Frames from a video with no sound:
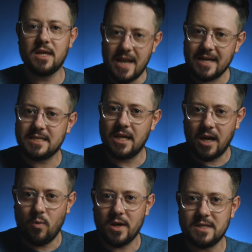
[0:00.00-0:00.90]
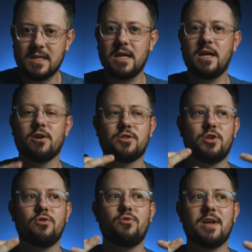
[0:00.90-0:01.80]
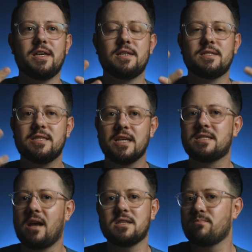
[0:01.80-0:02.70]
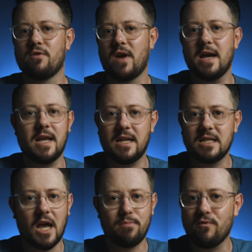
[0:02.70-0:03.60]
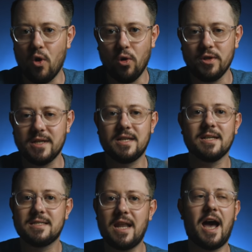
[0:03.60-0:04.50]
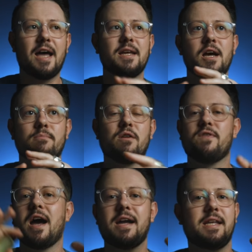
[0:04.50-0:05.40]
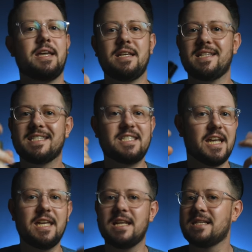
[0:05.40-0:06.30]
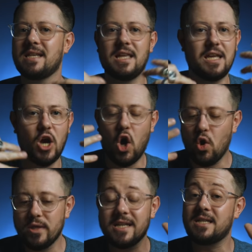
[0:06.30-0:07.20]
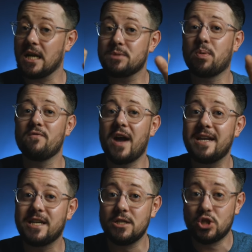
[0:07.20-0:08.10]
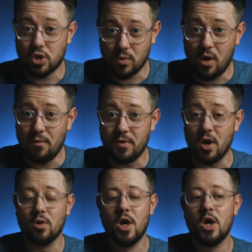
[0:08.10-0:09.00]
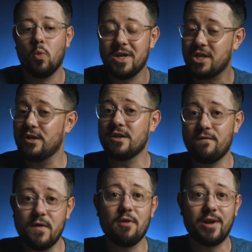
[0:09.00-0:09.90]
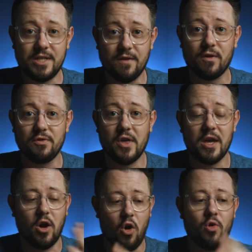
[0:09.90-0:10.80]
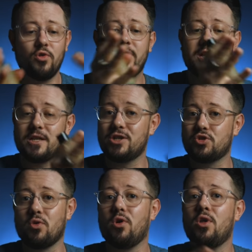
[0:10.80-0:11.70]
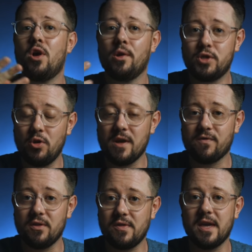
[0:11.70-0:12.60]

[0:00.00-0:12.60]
The next thing I wanna say here too is this doesn't provide any type of hold. It does not provide any stickiness, any hold. It does provide control though, which is a very different different thing. Hold and control, two different